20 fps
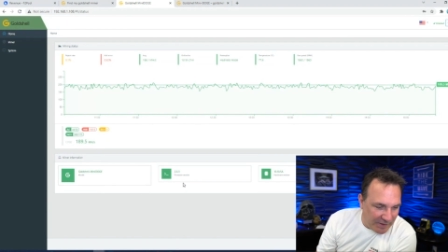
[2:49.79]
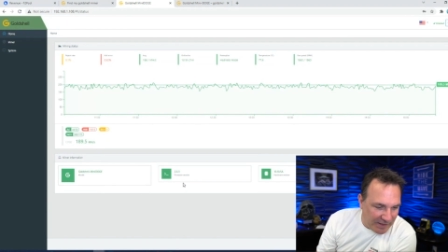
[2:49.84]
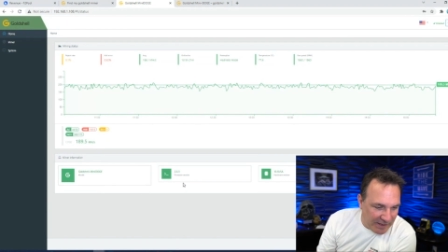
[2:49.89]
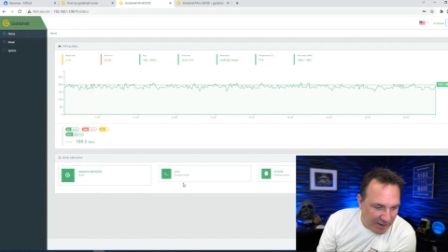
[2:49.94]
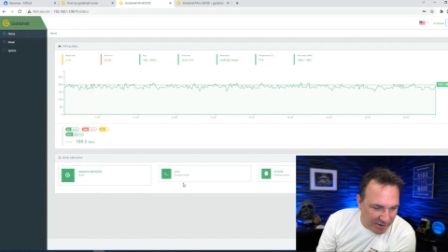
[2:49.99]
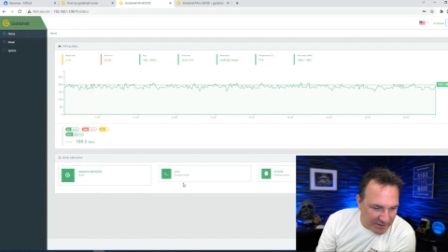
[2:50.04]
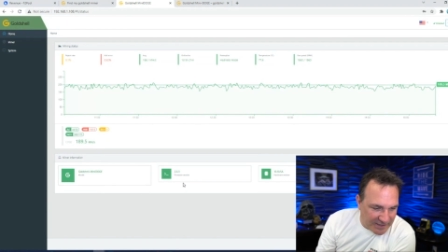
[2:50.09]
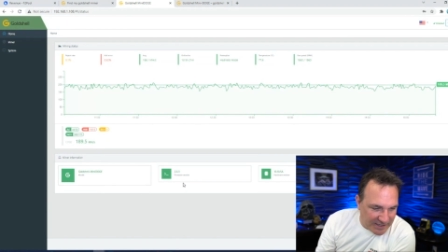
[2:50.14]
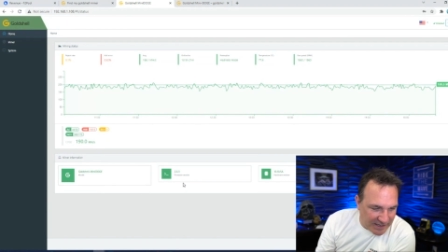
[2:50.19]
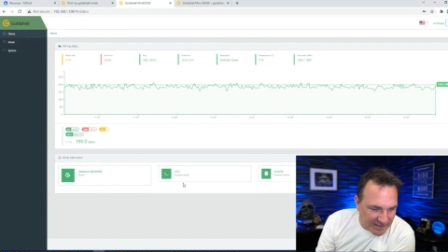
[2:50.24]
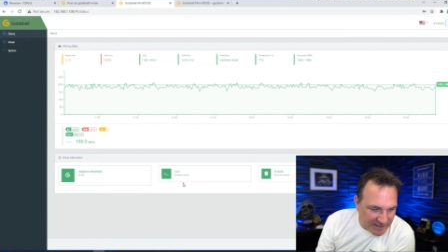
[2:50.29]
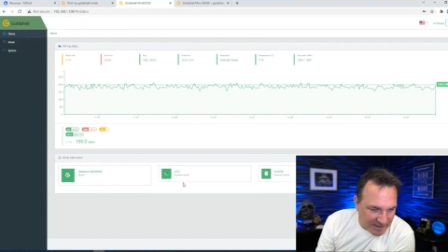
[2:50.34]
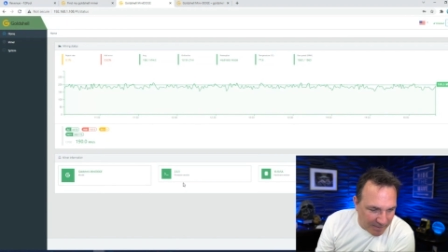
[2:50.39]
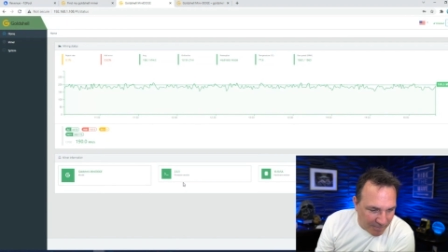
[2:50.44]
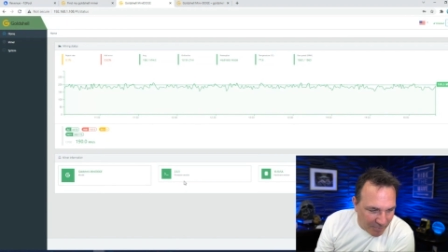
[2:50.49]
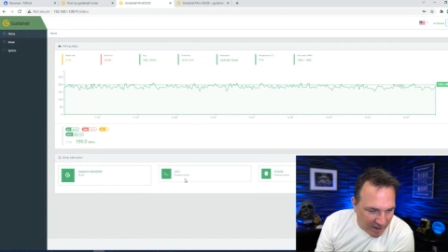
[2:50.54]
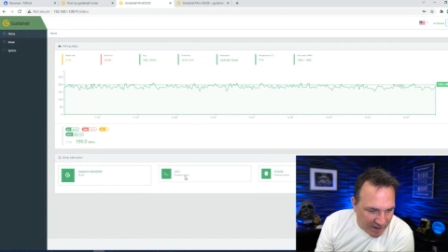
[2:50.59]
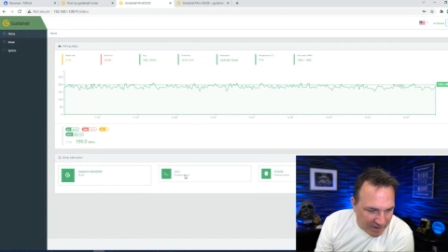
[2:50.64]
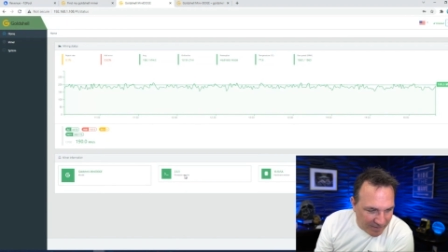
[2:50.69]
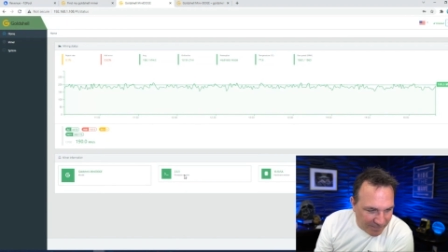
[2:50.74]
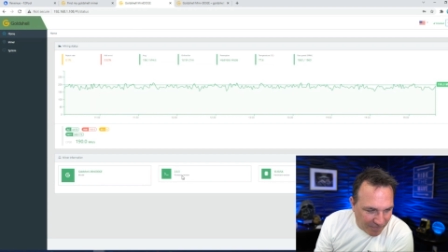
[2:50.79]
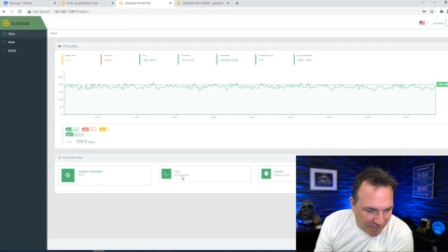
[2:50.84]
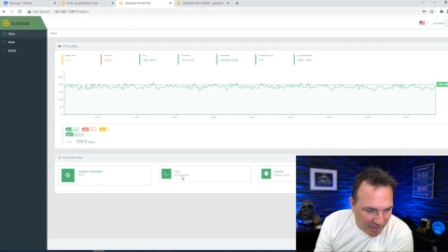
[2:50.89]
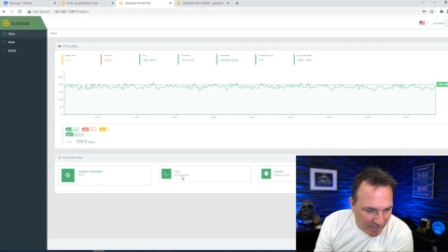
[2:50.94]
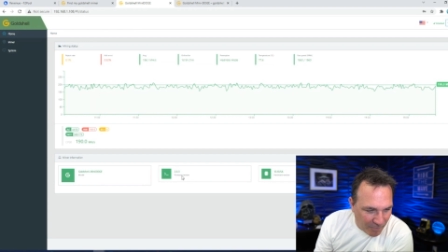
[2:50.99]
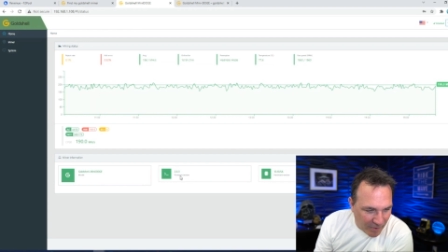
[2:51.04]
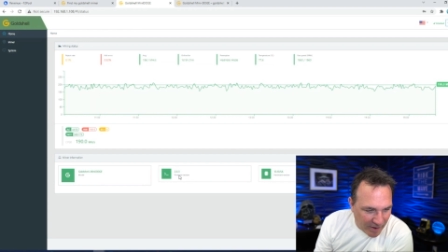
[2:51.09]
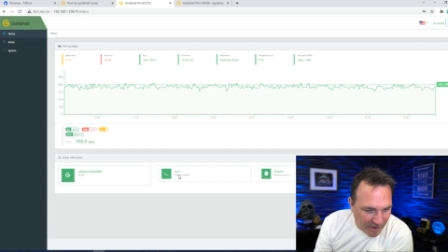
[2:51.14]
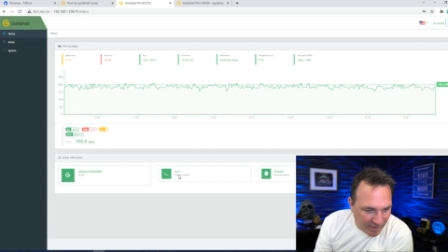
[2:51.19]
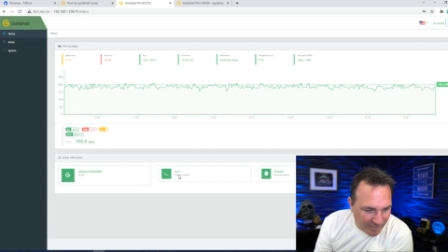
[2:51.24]
here it says I'm running
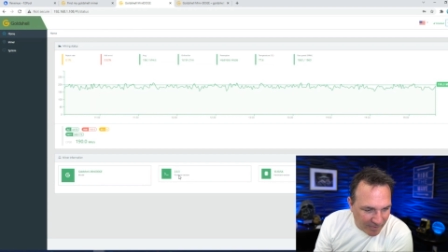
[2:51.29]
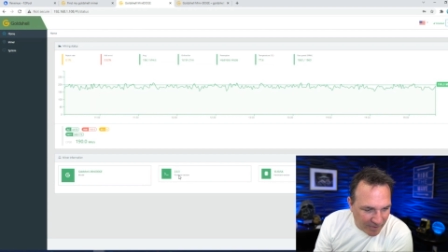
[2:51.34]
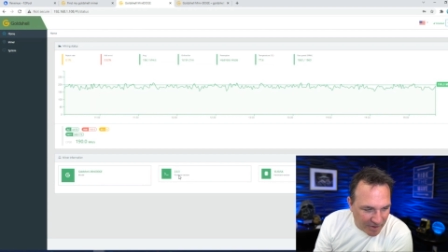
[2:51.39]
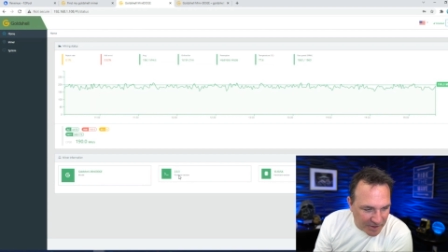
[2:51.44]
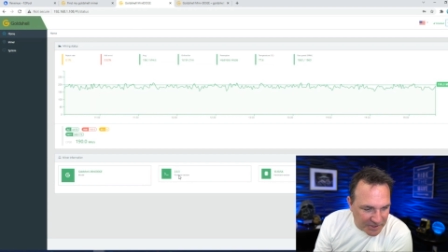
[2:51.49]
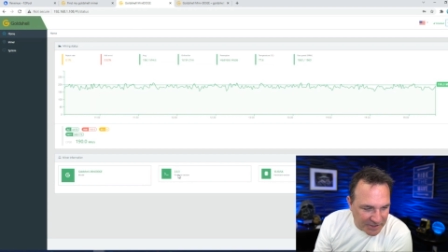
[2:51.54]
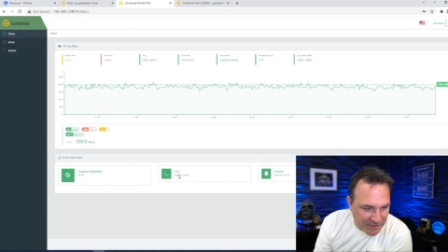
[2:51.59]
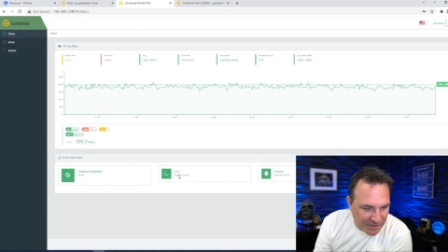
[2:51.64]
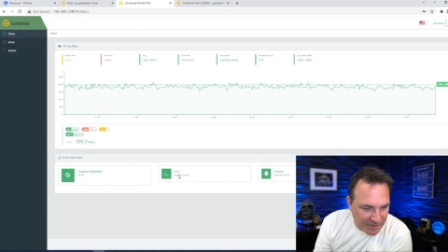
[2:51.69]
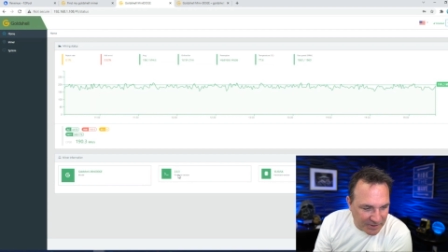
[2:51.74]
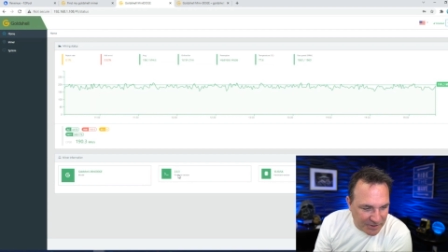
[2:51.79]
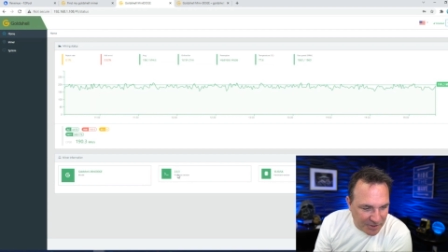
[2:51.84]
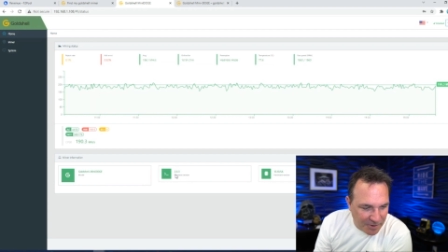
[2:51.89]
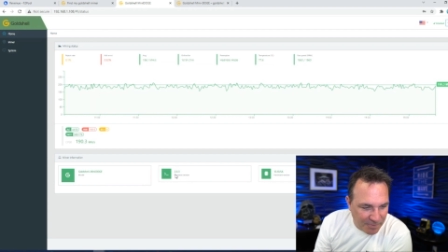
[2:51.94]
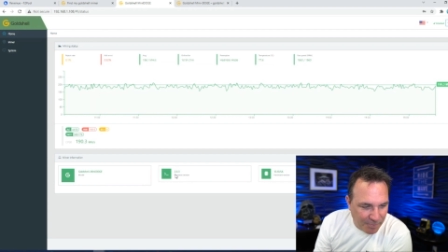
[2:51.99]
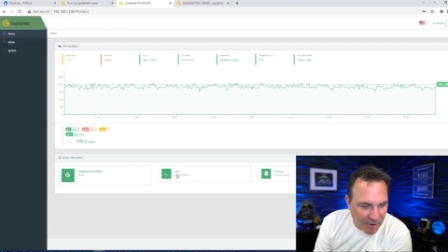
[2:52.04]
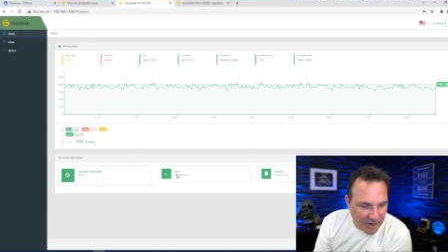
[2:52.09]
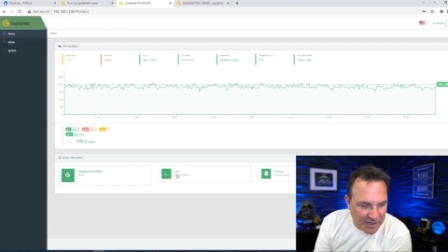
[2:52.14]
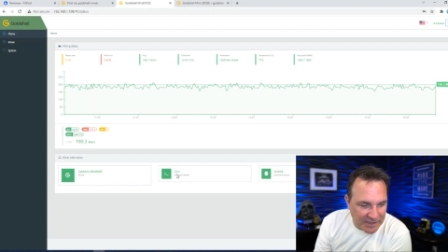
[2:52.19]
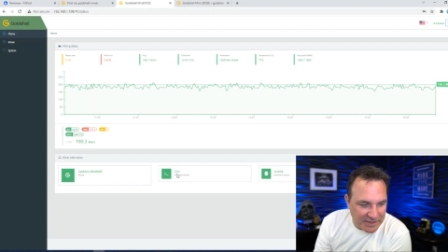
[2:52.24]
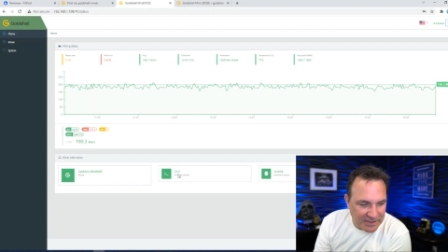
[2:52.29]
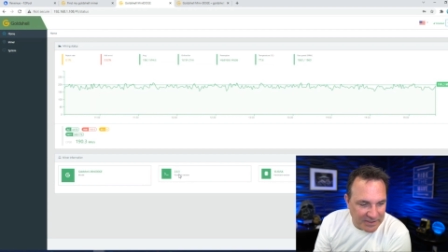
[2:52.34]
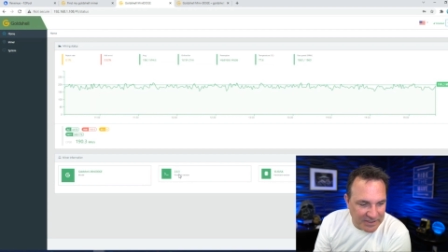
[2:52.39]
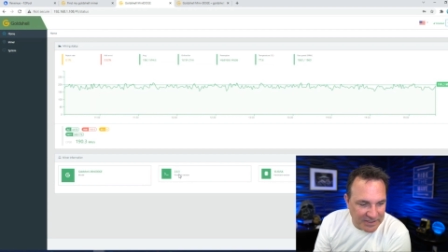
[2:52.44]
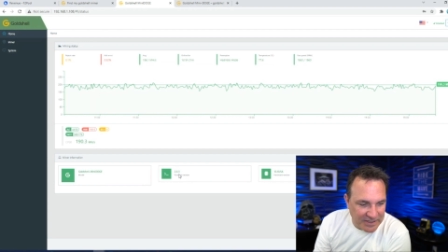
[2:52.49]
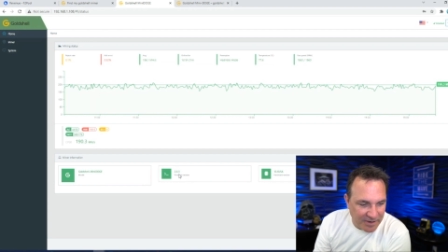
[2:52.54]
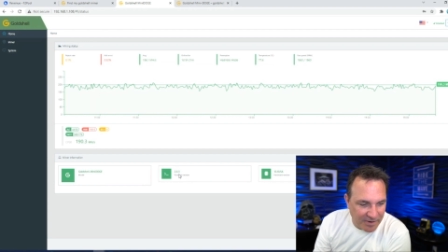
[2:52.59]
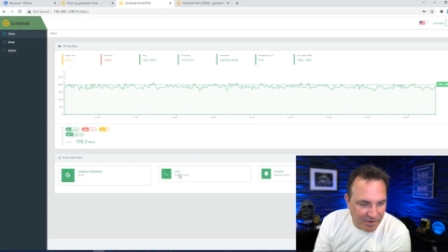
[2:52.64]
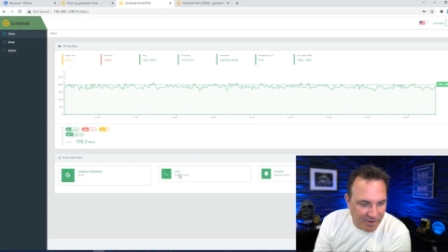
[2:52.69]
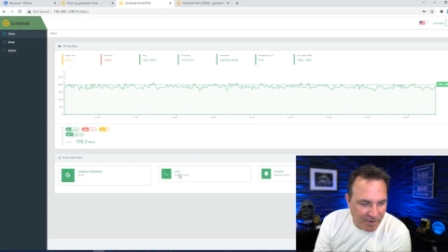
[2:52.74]
firmware version two point
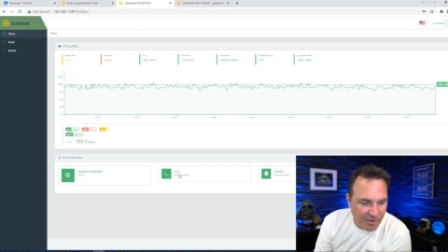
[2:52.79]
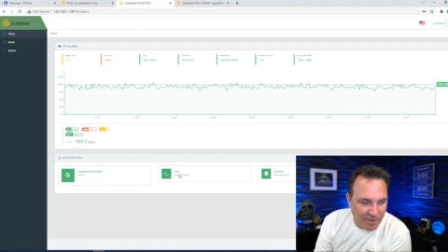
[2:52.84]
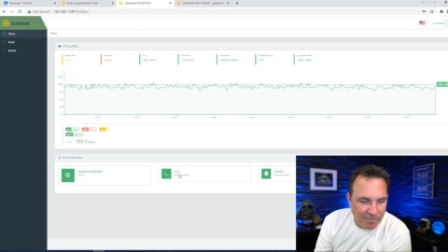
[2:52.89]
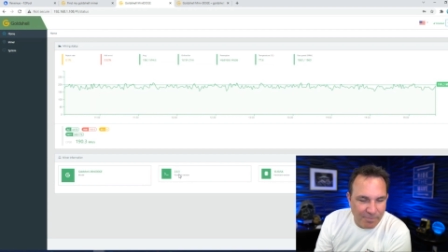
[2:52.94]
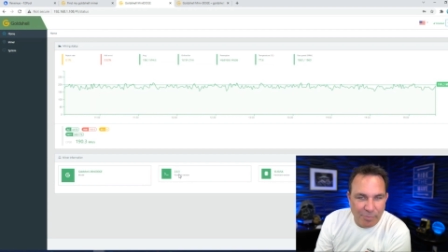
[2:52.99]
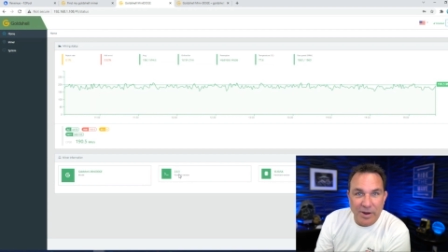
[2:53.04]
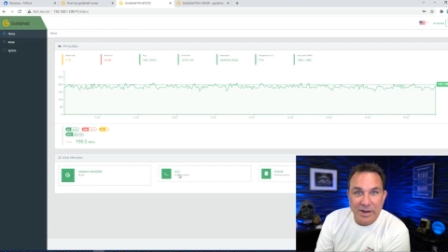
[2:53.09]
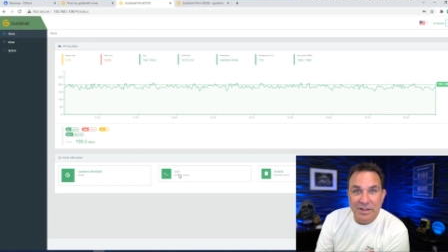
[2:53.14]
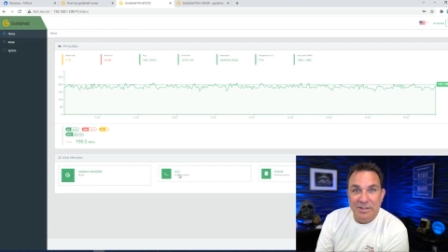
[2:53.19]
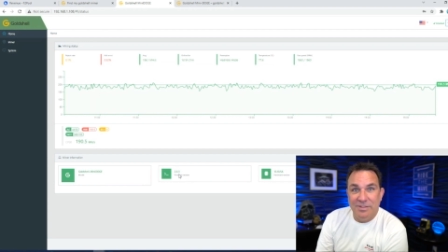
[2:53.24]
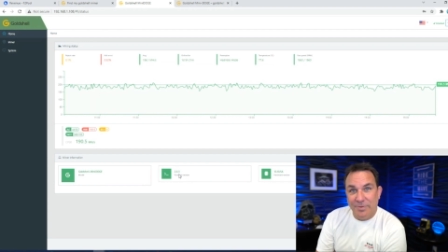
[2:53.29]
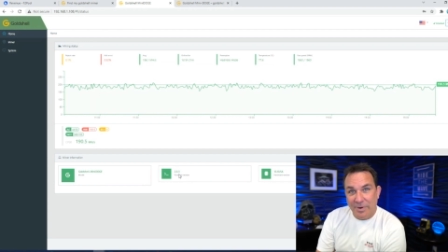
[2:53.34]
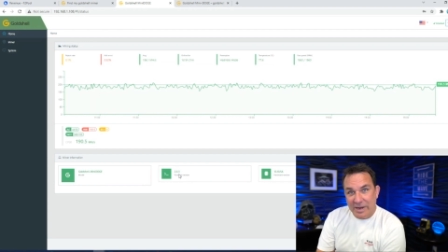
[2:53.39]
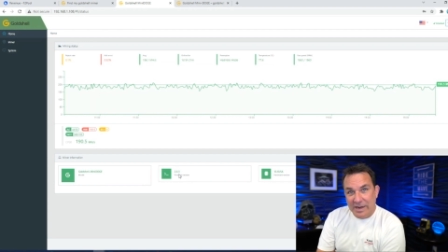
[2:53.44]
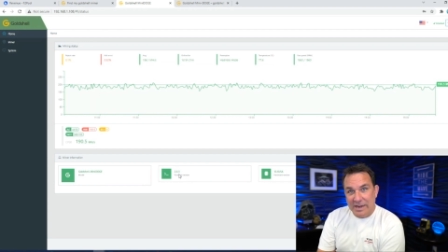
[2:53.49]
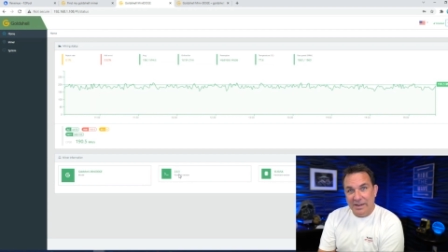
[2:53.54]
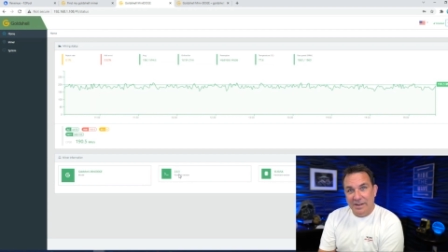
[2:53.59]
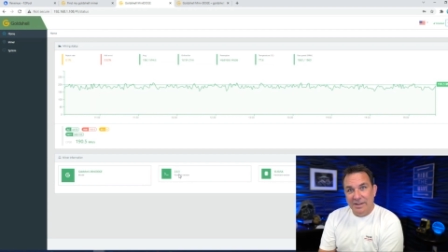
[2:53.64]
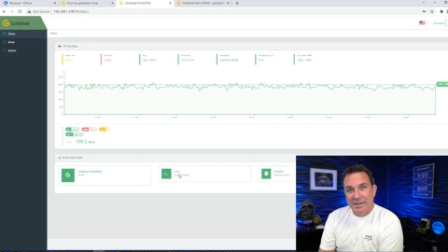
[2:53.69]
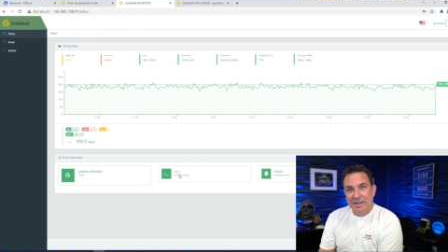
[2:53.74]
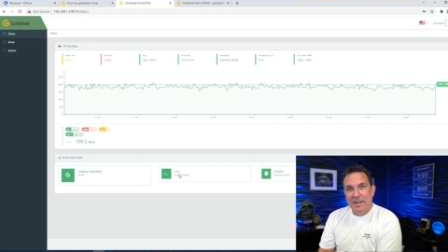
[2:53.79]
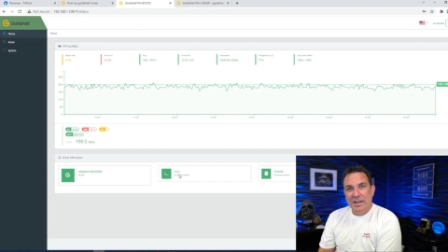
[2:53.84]
zero point three.